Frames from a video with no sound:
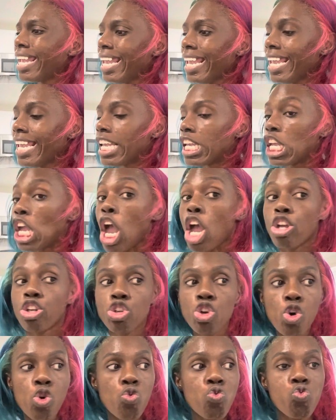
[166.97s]
E,
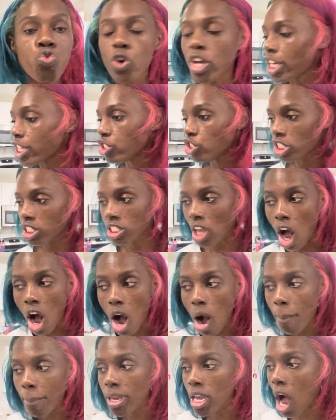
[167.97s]
you really just
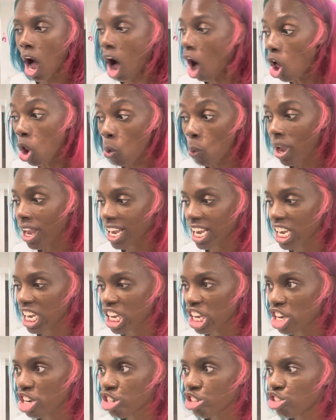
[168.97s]
called me all the way in
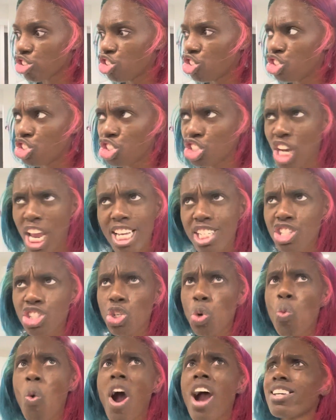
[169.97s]
here just
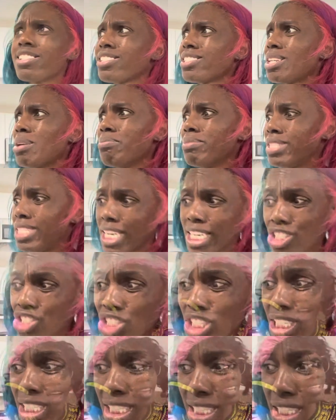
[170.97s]
to wash some dishes?